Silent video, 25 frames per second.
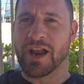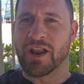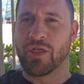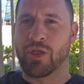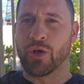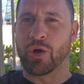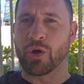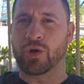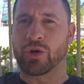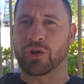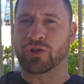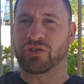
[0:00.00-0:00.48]

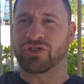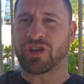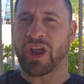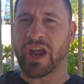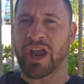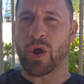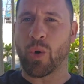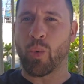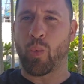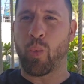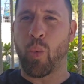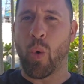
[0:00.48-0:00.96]
that could
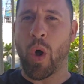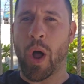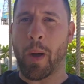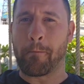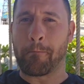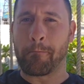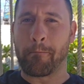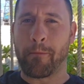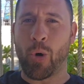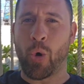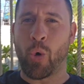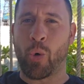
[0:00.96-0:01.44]
take
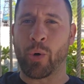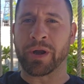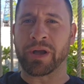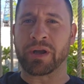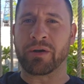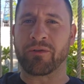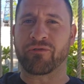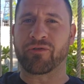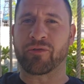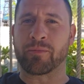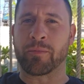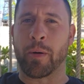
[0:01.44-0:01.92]
1
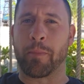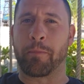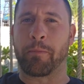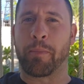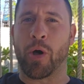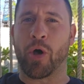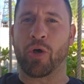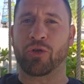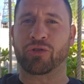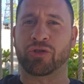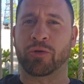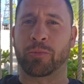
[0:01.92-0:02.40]
point from a
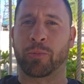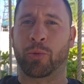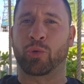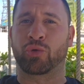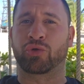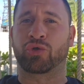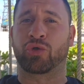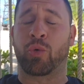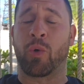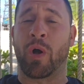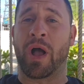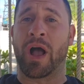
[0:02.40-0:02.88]
possible
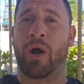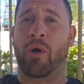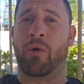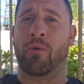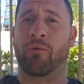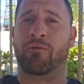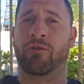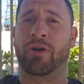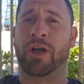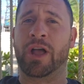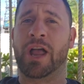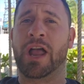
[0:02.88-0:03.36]

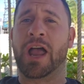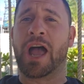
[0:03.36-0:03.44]
12